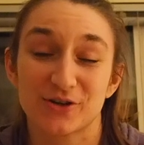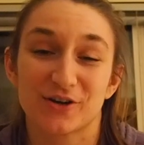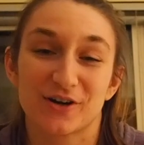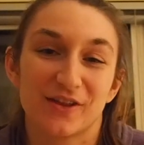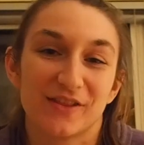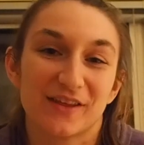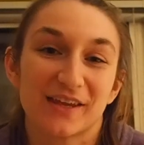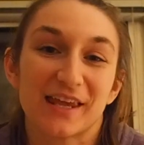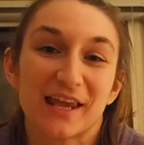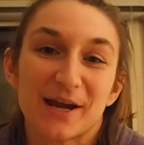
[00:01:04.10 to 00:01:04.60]
turn
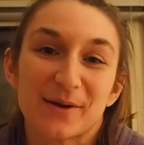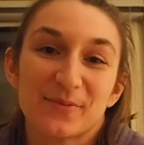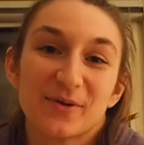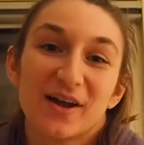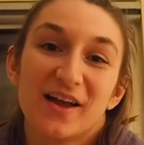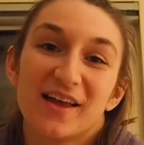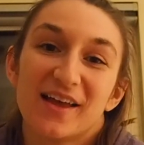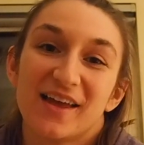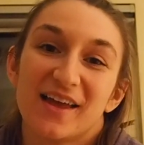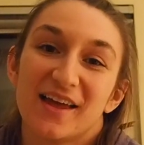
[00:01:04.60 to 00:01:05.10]
on the
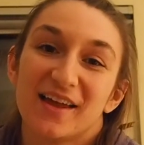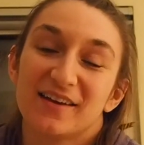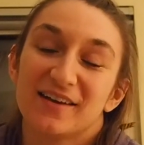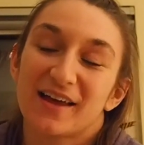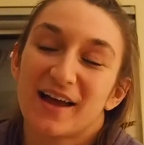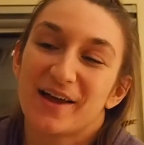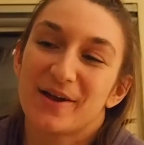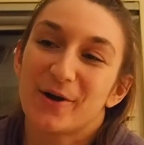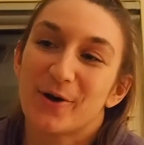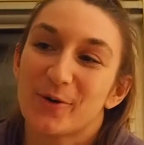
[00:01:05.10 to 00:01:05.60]
camera
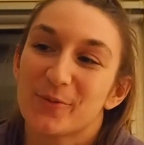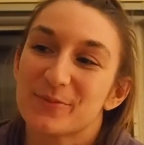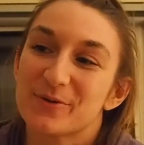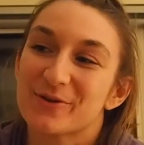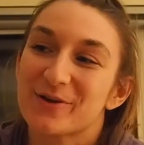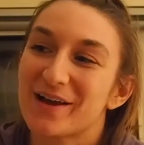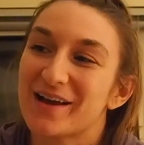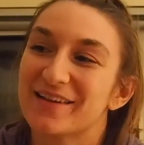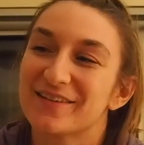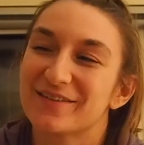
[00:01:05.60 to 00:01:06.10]
and I hope
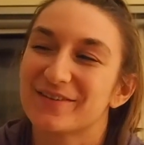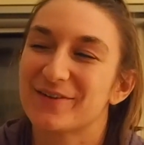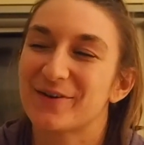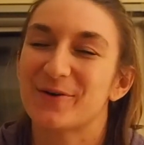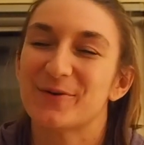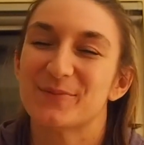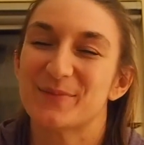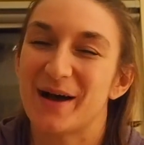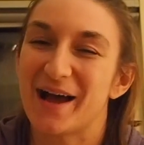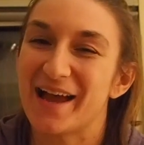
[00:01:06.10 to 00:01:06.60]
you guys
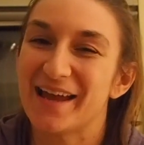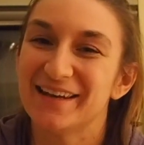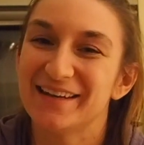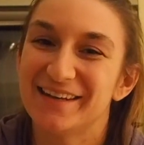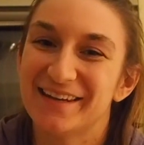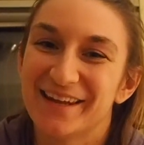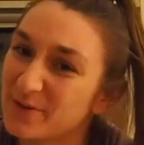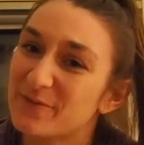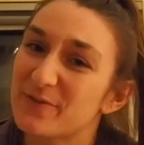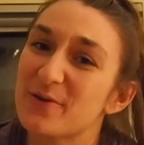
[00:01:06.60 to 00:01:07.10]
don't
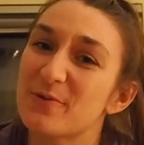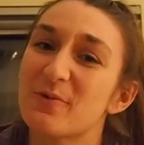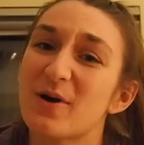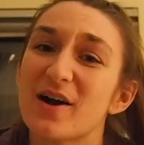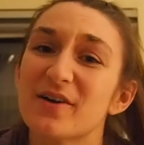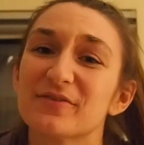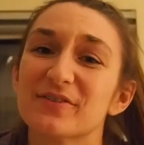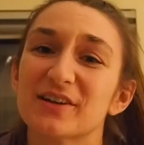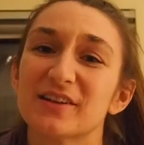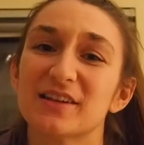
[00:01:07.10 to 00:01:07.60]
mind. If you
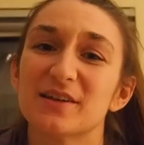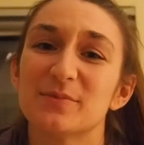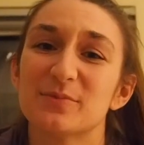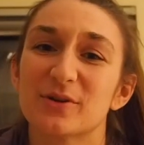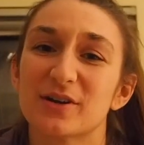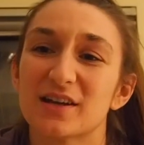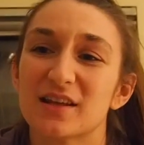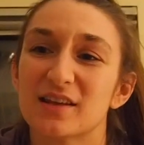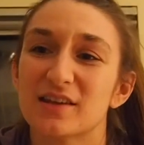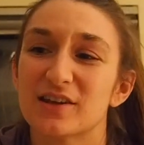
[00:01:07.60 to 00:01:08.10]
want really
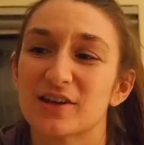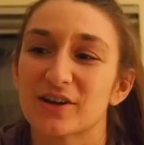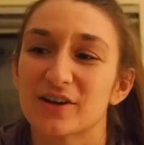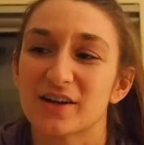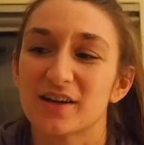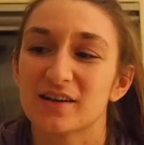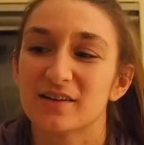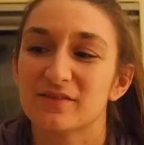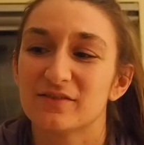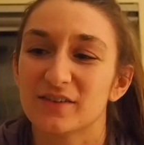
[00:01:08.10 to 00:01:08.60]
pretty
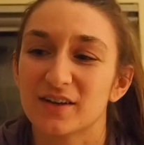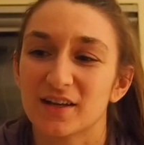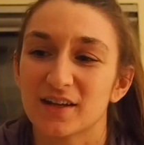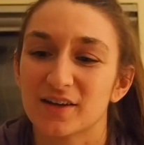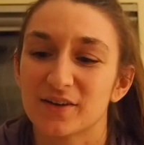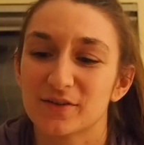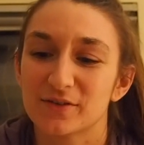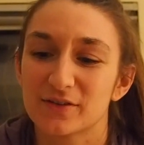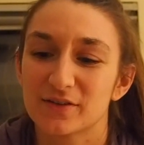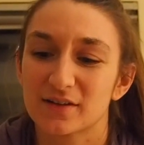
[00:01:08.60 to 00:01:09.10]
curated
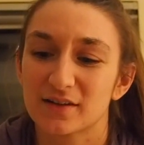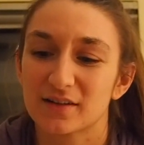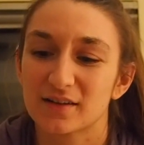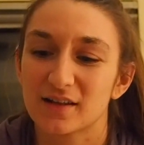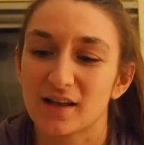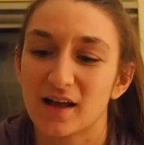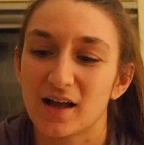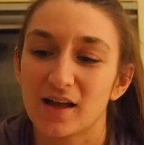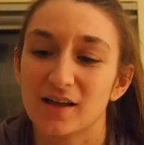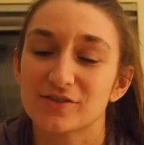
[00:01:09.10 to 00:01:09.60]
videos,
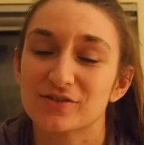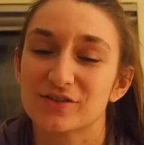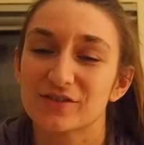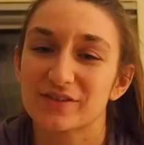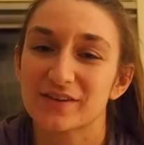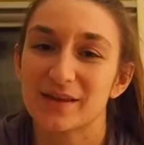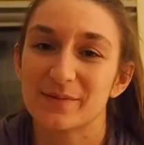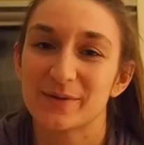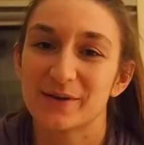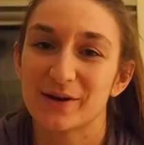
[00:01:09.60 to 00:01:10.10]
uh,
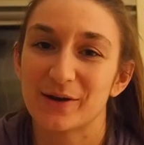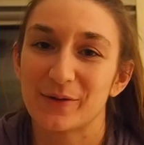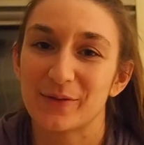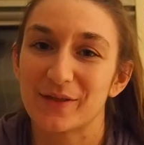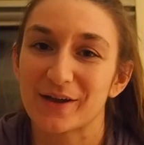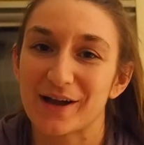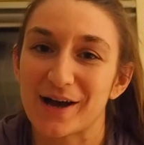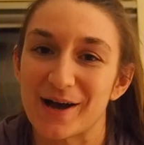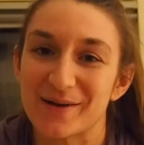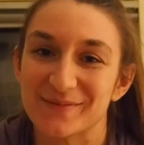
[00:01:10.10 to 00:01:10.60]
just let me know in
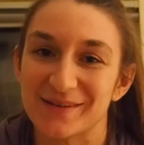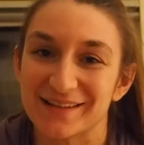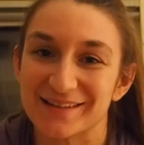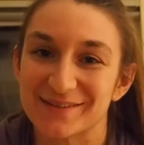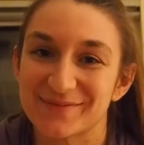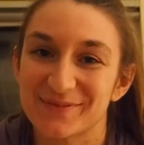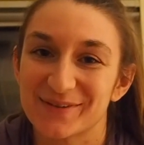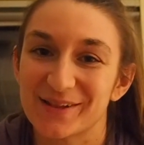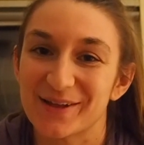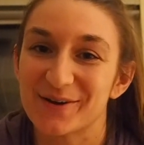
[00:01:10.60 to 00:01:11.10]
the
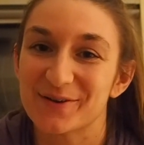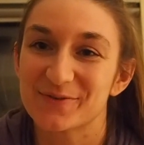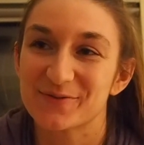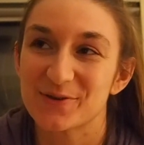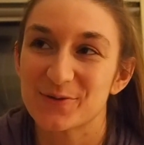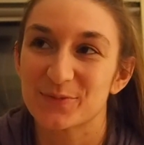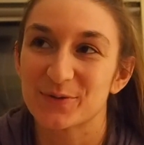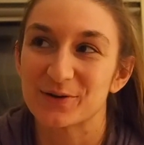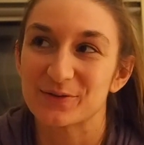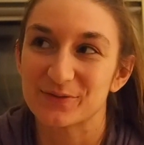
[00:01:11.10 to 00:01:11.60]
comments below if
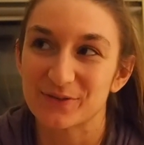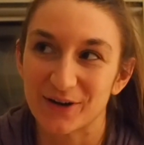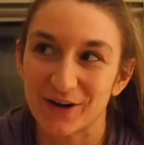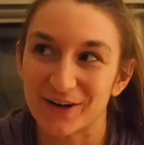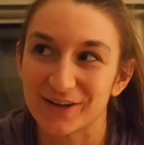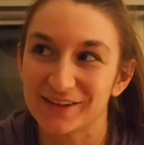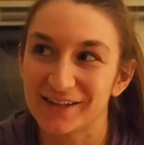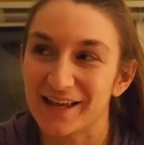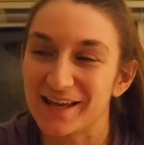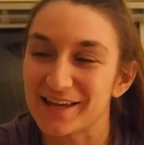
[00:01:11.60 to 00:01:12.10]
you
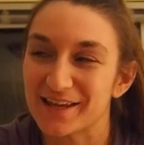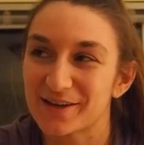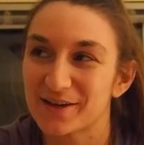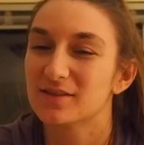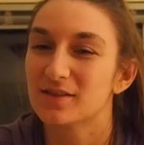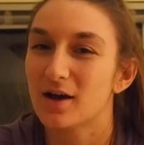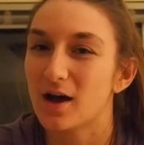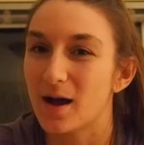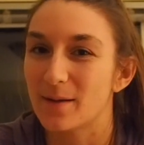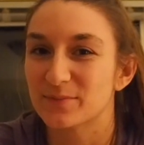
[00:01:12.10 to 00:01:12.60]
prefer
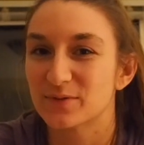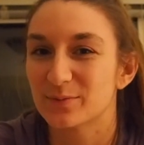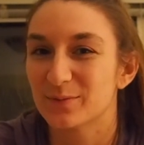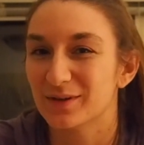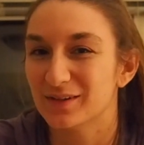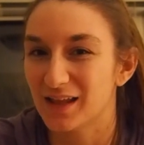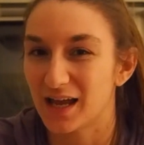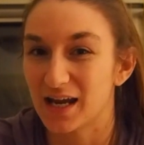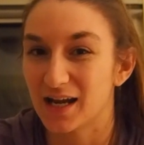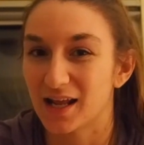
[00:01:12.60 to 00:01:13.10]
like the
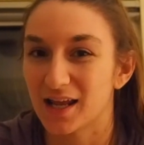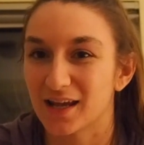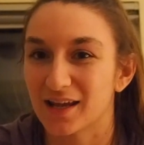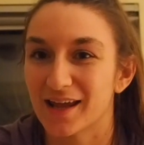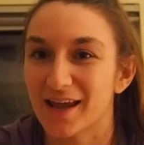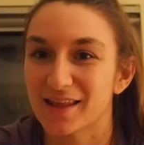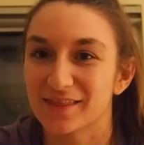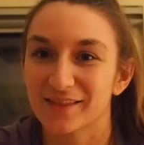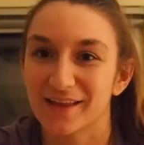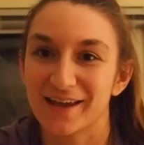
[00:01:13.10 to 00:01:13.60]
optimal
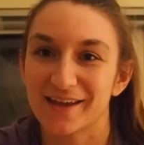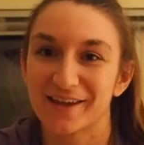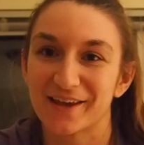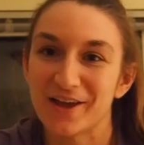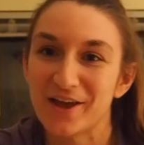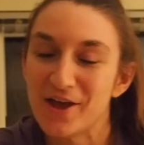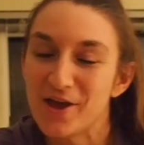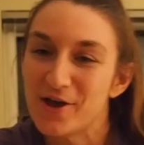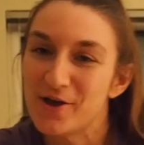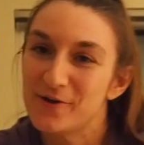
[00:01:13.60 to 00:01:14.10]
lighting and like
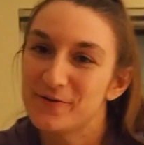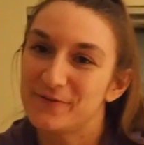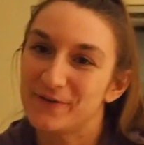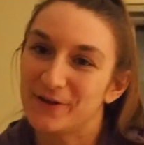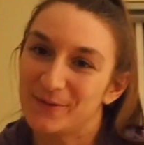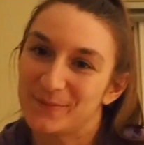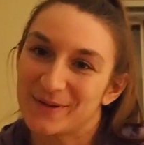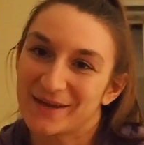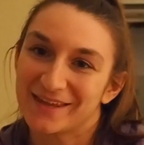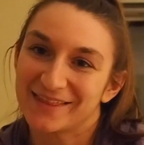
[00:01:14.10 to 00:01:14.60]

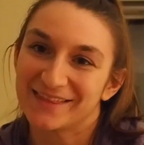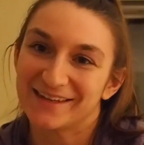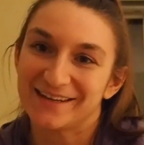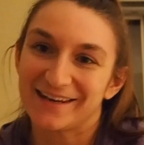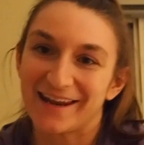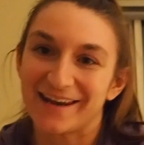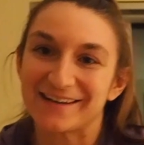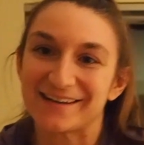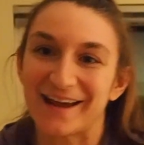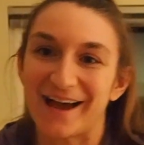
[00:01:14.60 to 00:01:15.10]
filming in the
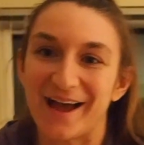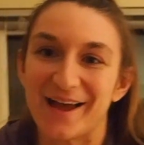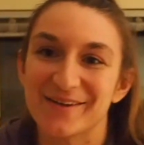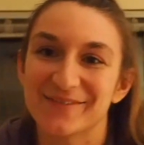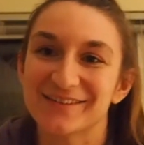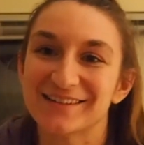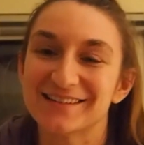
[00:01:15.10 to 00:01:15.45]
daytime